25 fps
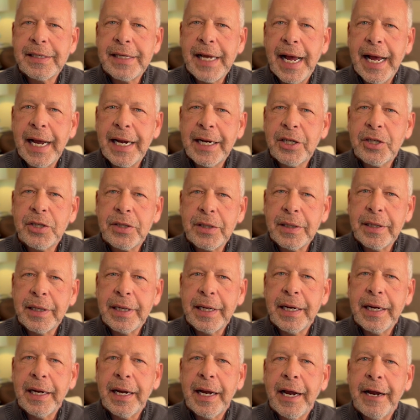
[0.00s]

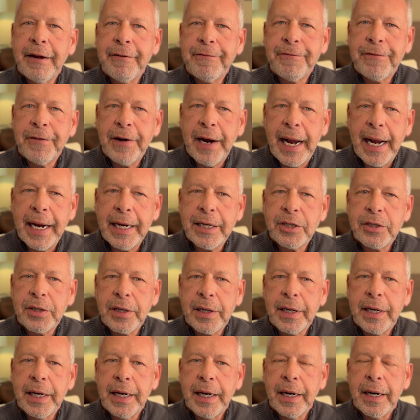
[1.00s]
actually a
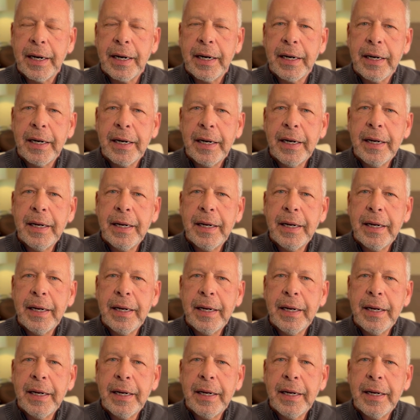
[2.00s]
fracture here.